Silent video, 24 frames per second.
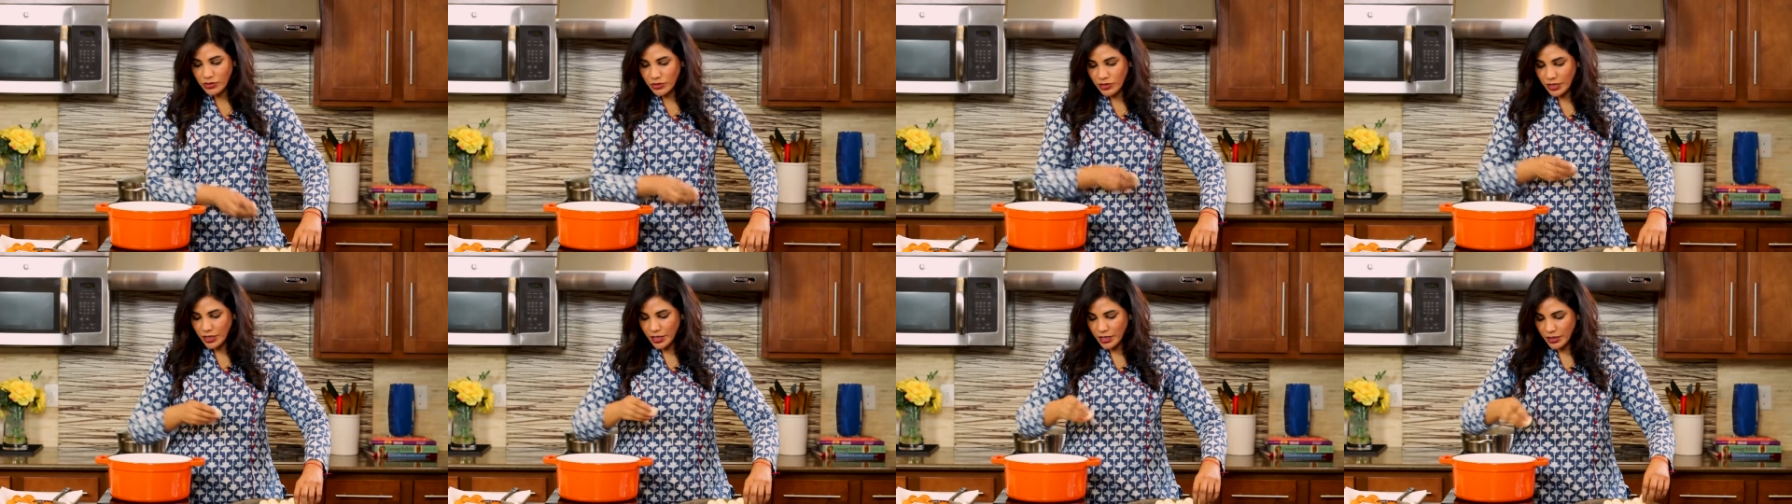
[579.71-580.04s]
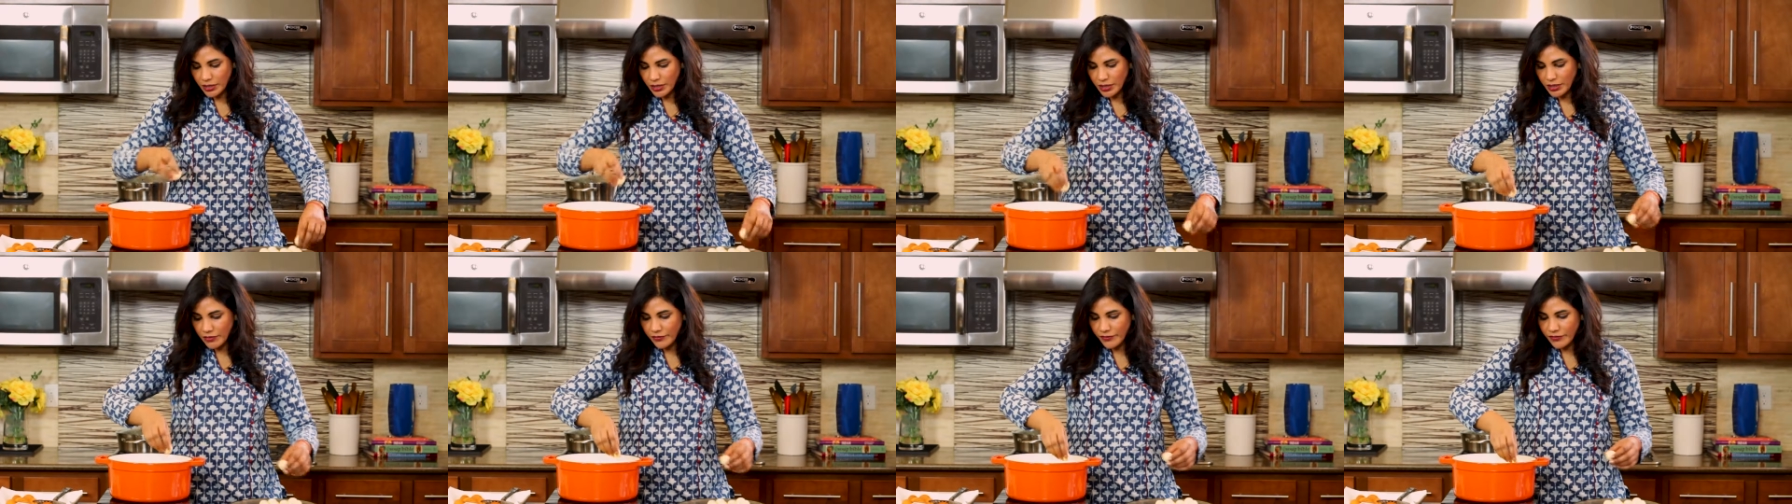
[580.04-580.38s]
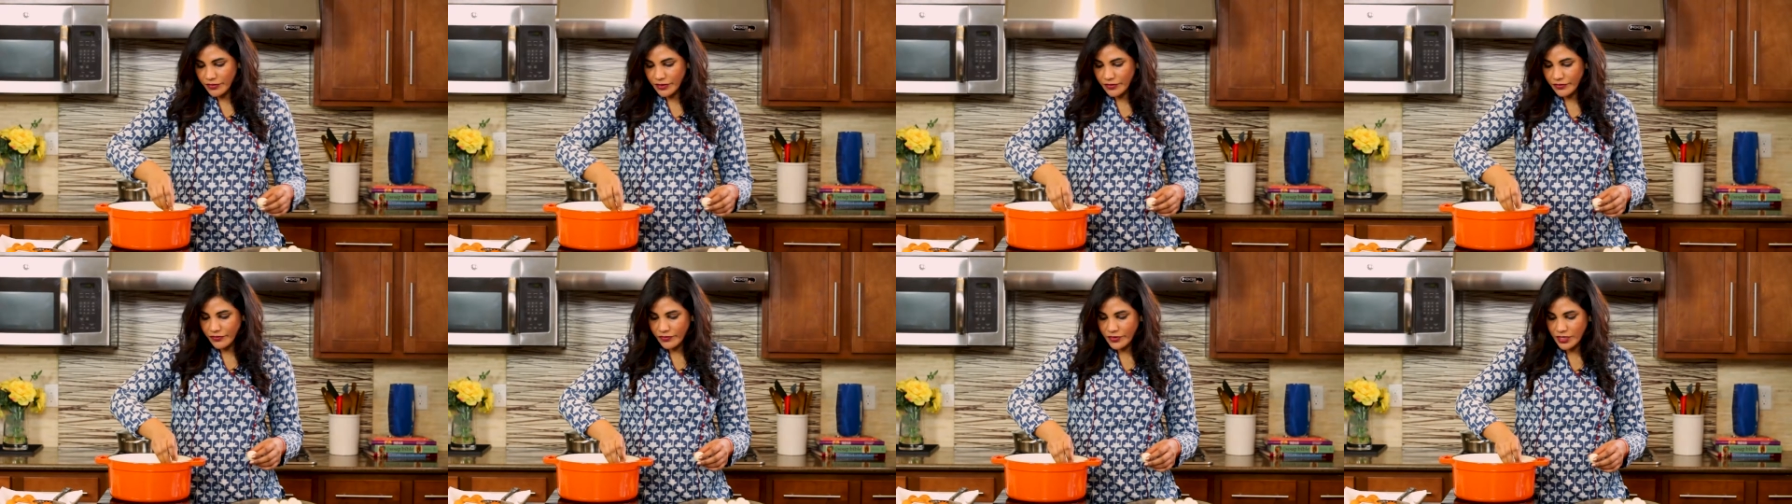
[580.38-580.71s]

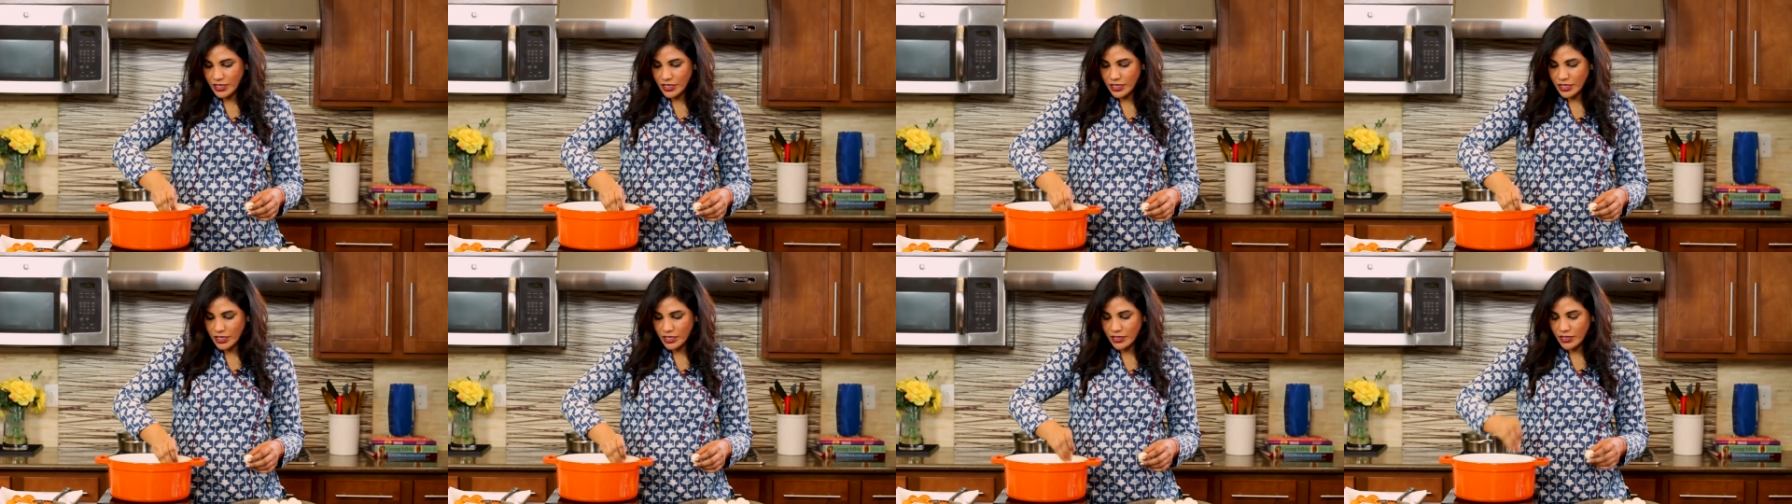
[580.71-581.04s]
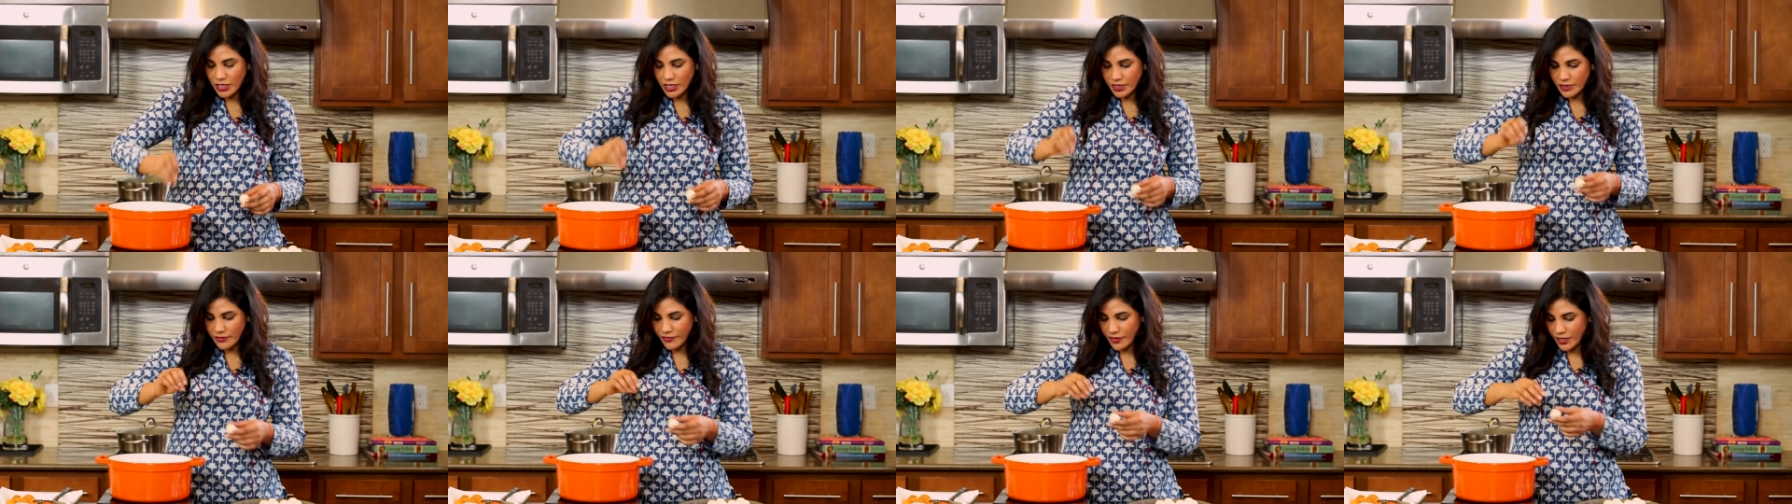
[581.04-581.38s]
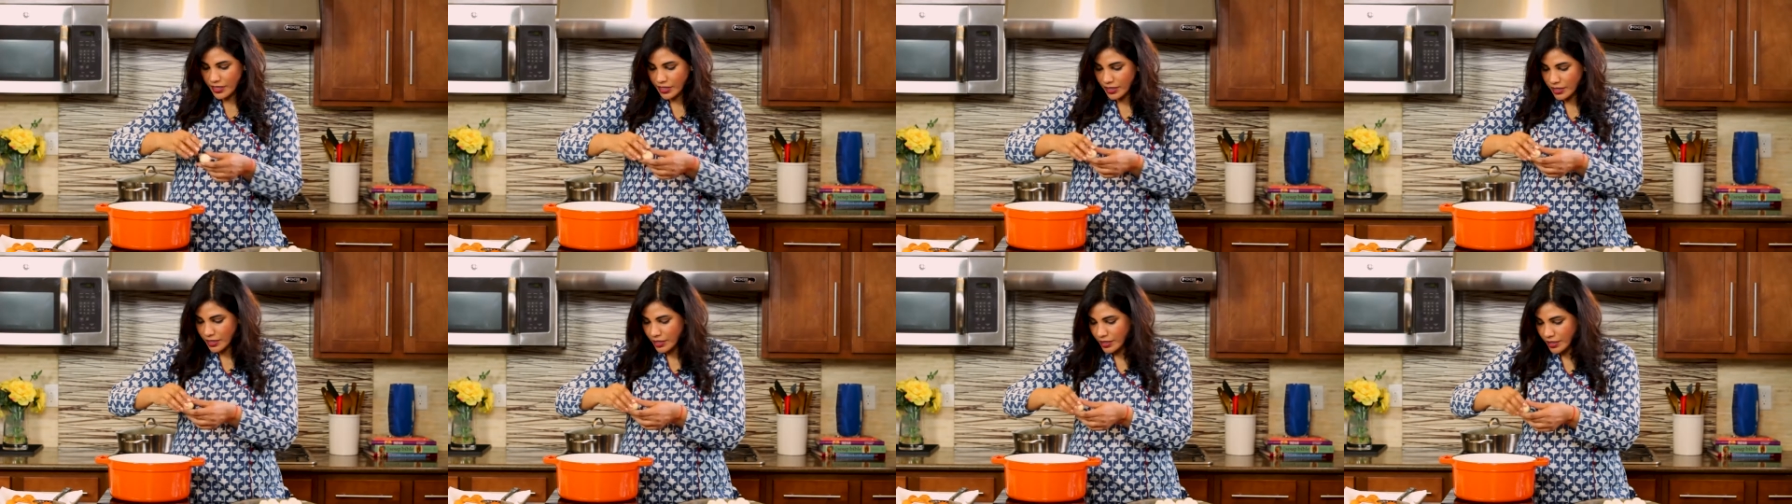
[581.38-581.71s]
350 degrees
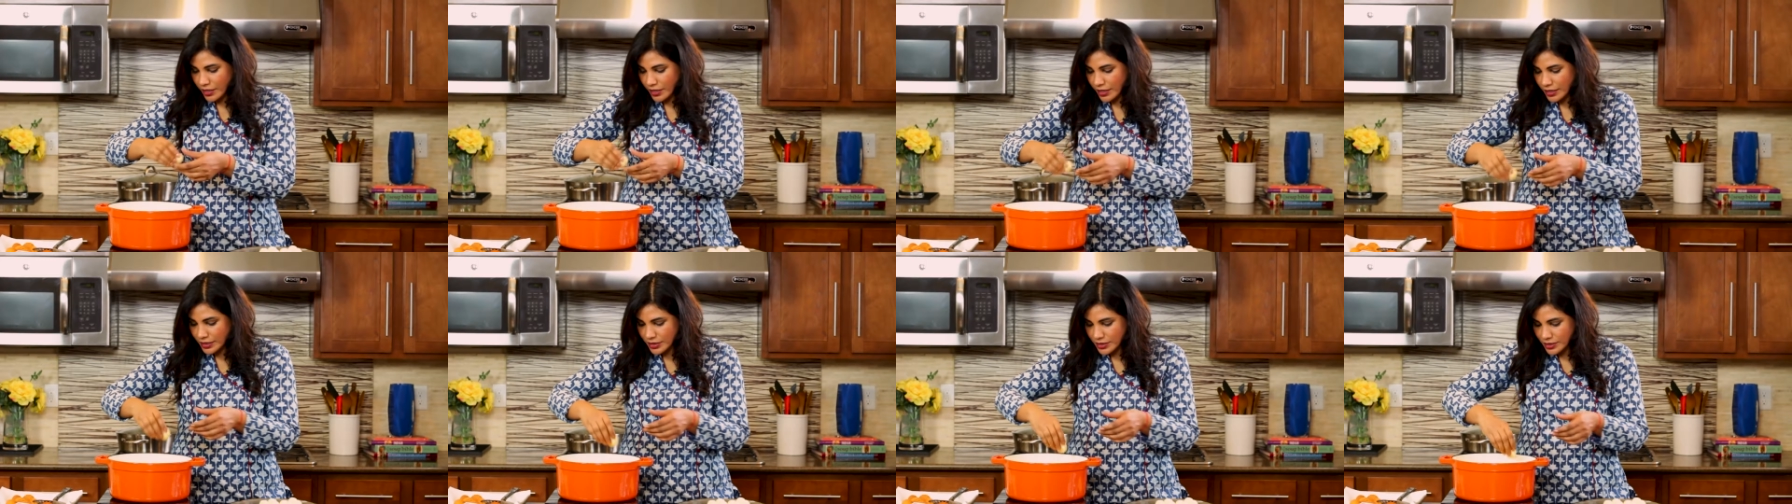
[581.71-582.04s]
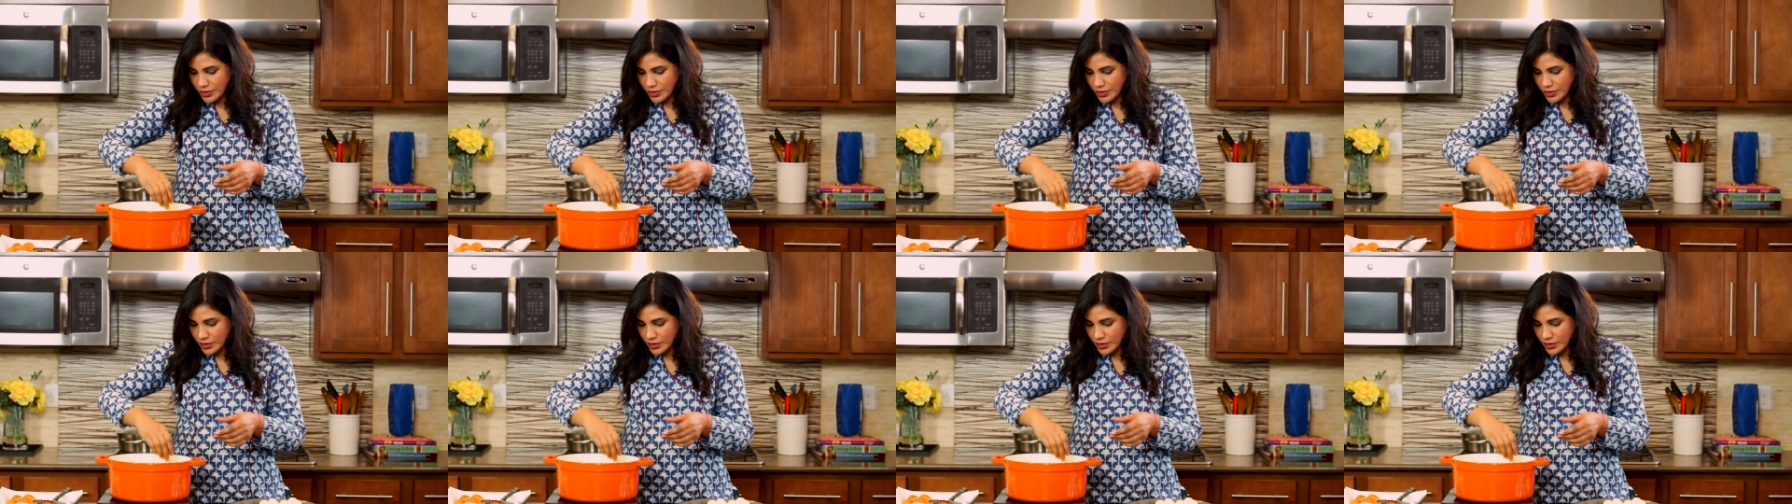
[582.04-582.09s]
Fahrenheit.